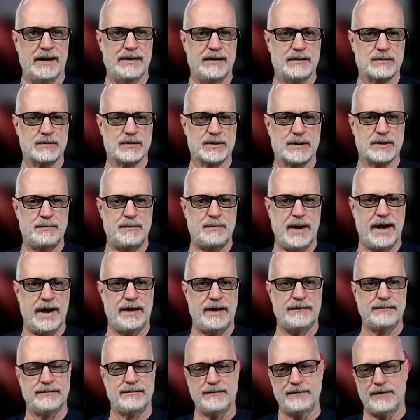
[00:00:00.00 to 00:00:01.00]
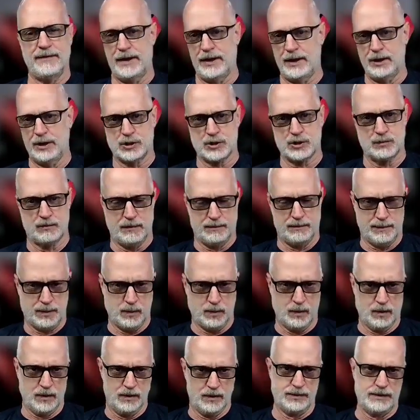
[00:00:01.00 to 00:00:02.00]
There was a bad financial
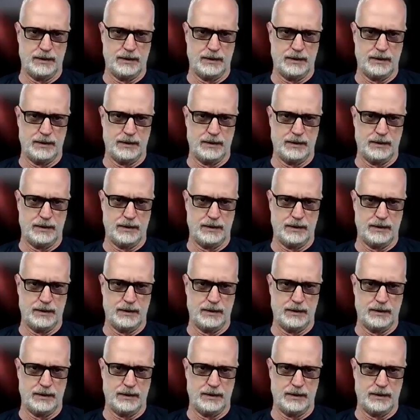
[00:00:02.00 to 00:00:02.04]
report.